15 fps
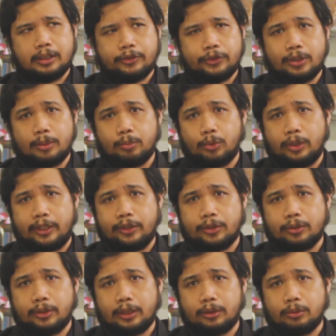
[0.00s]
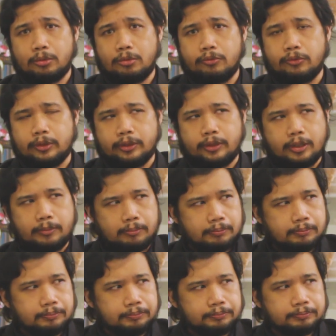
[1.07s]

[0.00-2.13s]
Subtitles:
some ways to get over them.